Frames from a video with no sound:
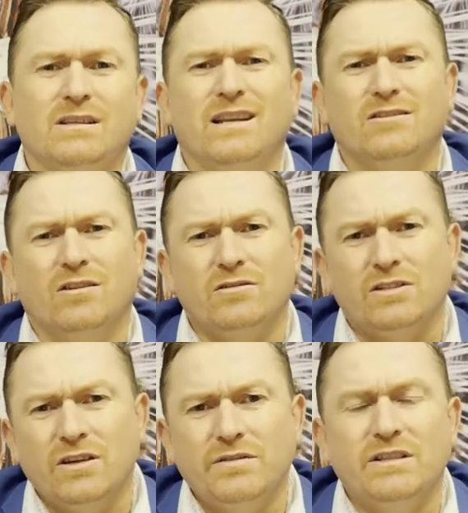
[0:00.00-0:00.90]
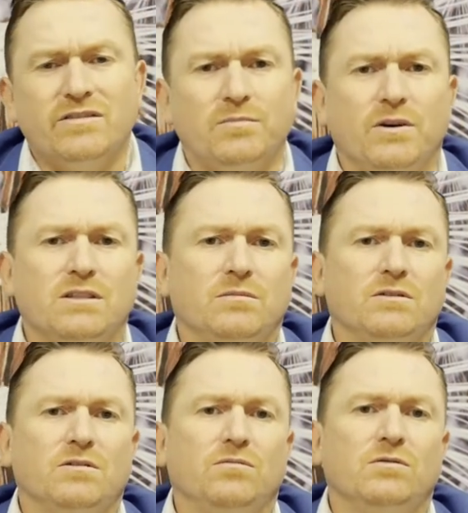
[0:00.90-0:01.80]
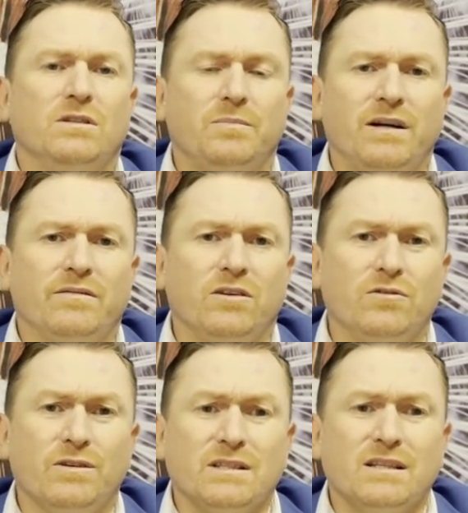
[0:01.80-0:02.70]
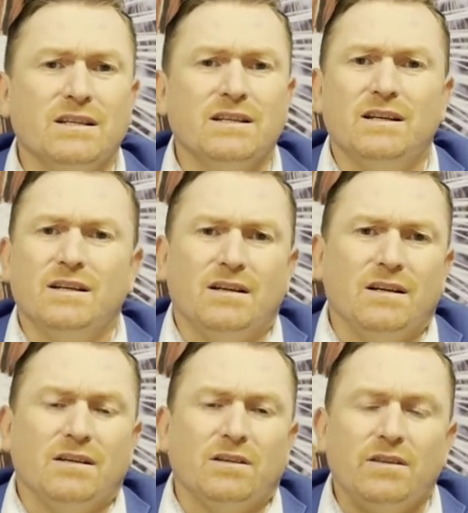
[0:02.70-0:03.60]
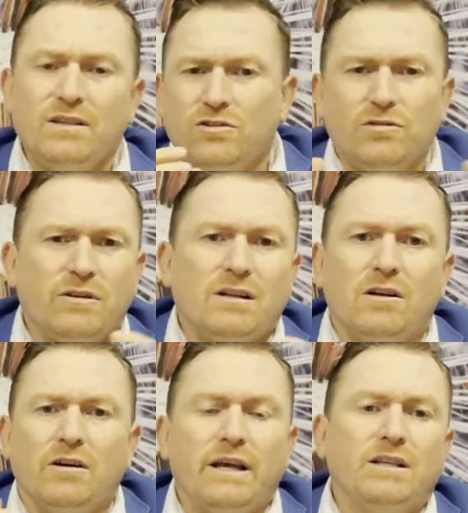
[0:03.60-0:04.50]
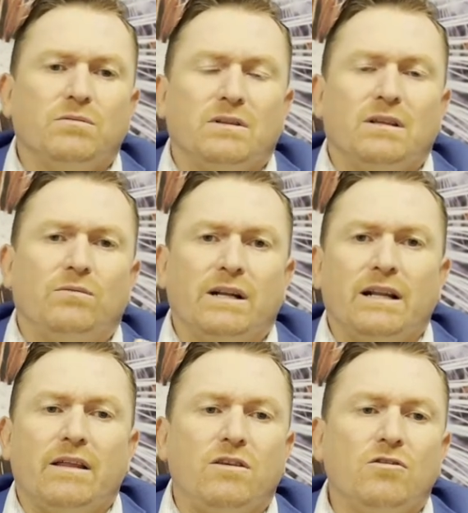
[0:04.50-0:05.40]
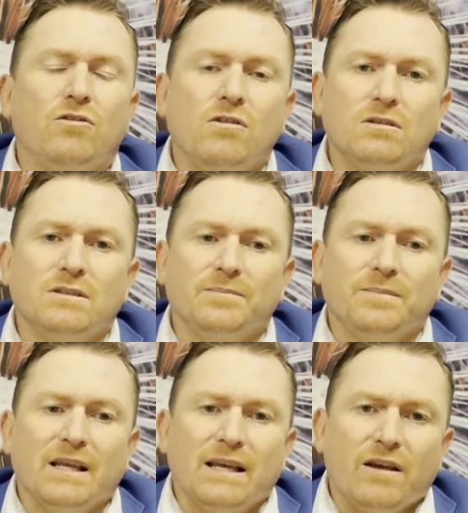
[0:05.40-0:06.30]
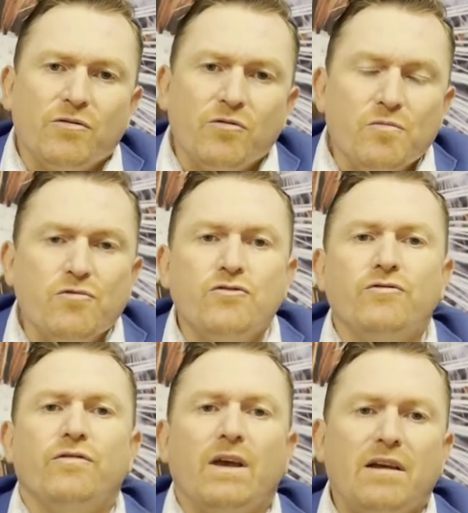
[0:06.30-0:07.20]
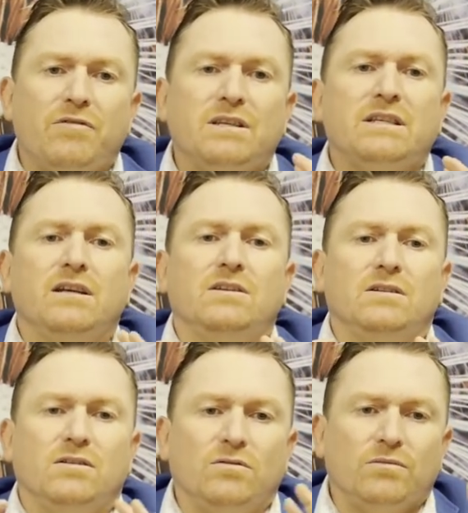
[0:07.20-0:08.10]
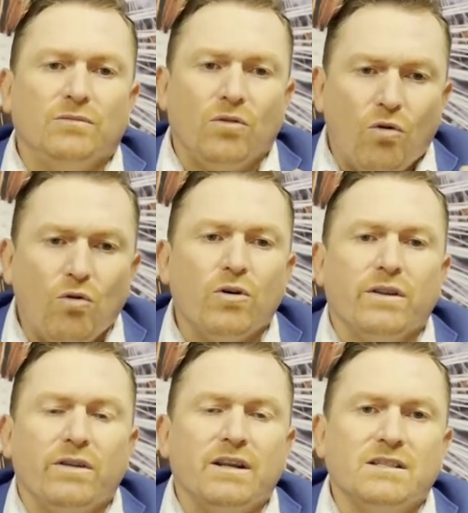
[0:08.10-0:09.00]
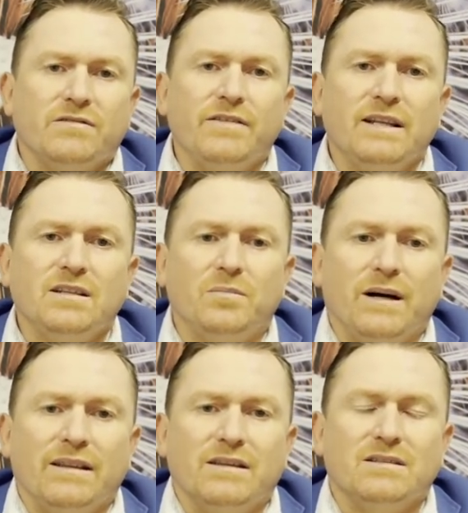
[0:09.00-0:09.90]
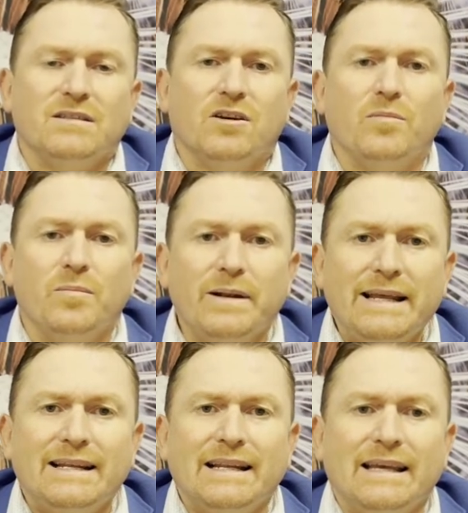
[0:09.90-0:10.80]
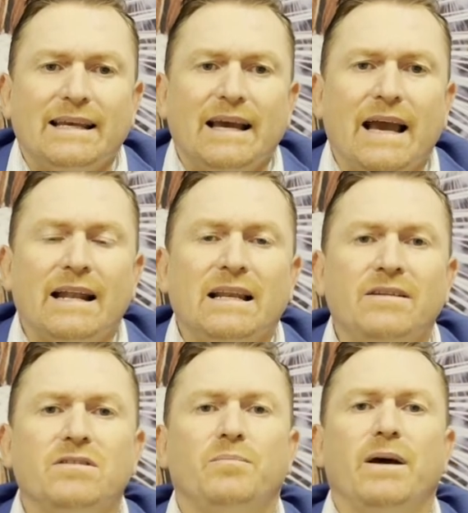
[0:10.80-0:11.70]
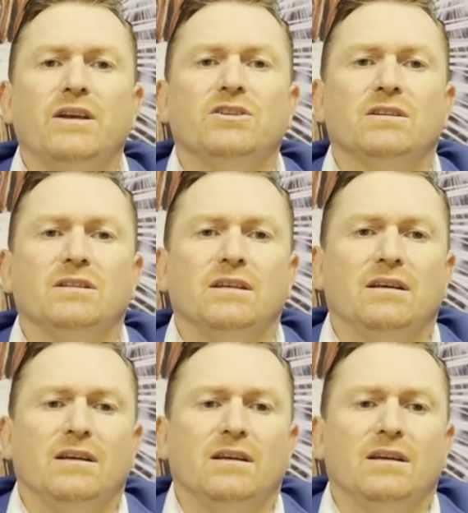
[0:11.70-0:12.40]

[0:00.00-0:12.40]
and as conservative as possible towards the pelvic organs. So these two are at loggerheads with one another. You can't remove every single organ that is affected by this completely and leave the patient